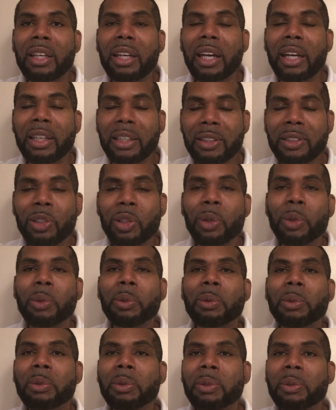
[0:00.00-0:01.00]
And
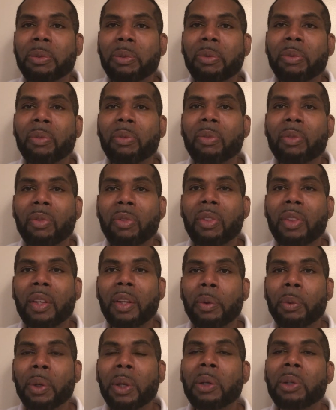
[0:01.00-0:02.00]
so
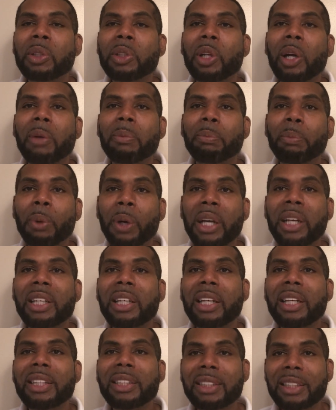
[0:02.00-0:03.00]
we're going to start
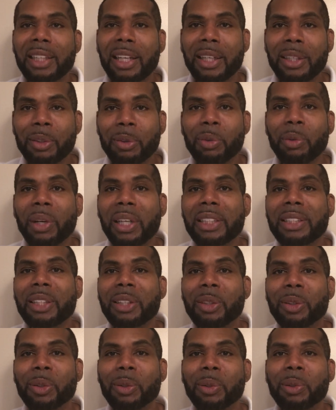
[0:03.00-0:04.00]
breaking
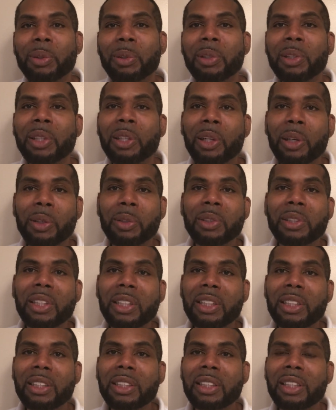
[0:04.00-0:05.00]
generational
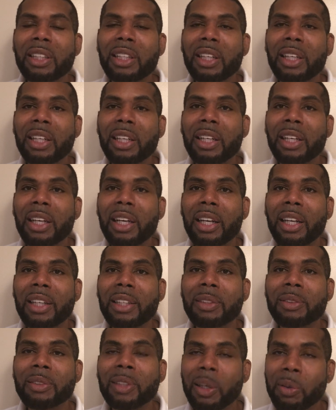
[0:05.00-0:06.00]
curses.
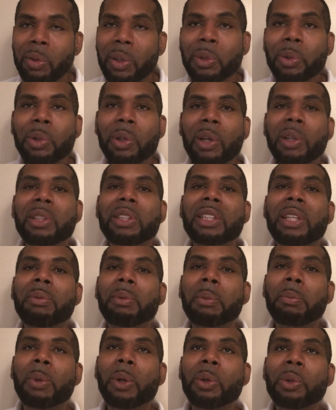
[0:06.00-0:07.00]
Generational curses can be
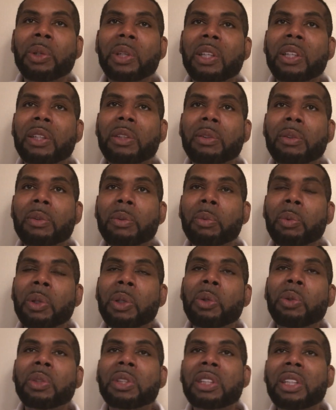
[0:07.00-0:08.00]
broken. When
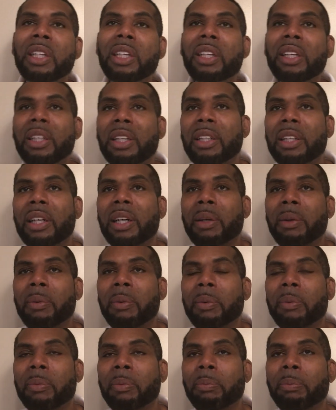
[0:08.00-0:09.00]
you see a
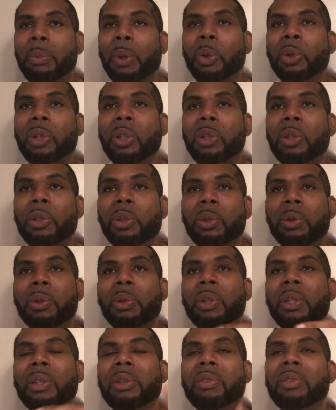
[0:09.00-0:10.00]

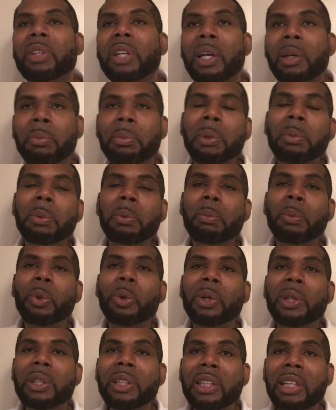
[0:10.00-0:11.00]
multitude of young people
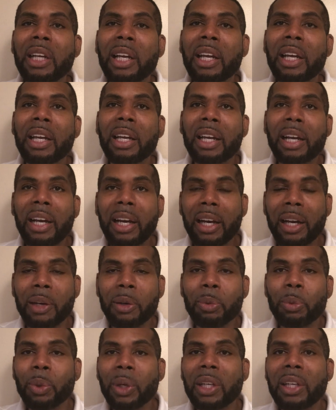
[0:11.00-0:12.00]
born out
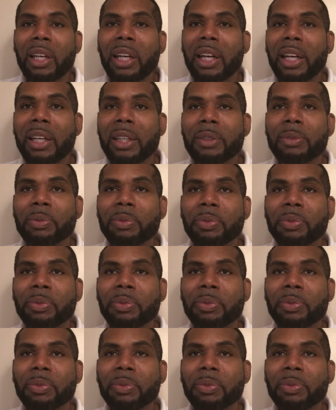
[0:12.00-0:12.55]
of wedlock,